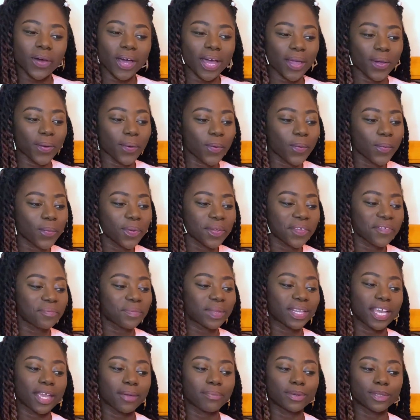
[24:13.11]
I hope I've
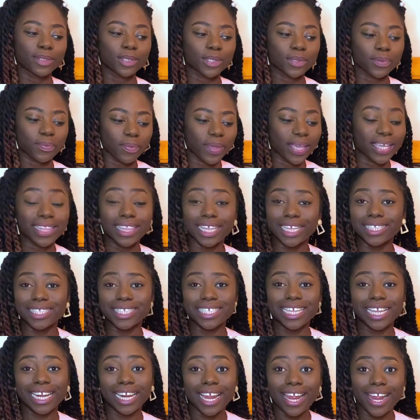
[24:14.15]
been able to make things
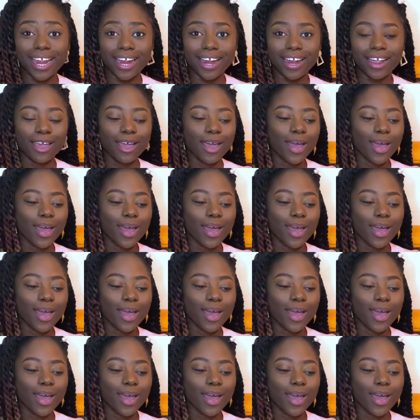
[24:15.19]
clear.